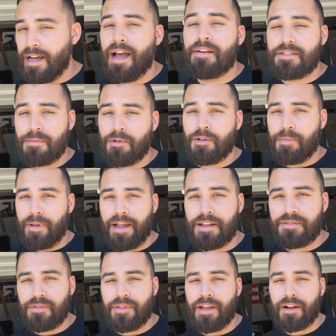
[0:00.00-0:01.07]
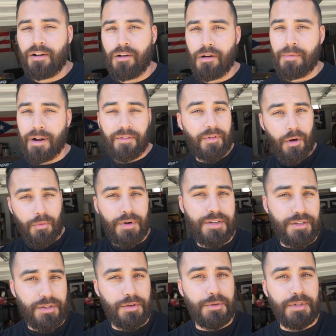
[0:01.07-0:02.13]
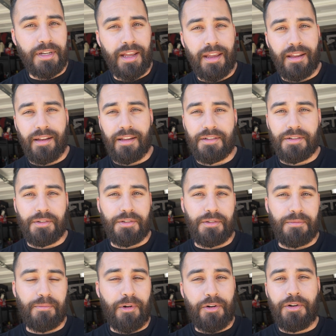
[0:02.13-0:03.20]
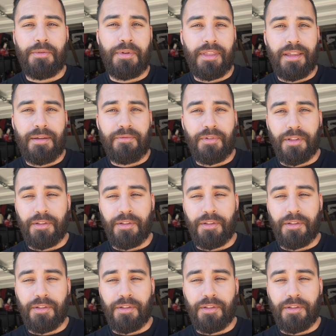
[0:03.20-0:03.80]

I have some other plans for that car, but I've always used K&N. So to partner with them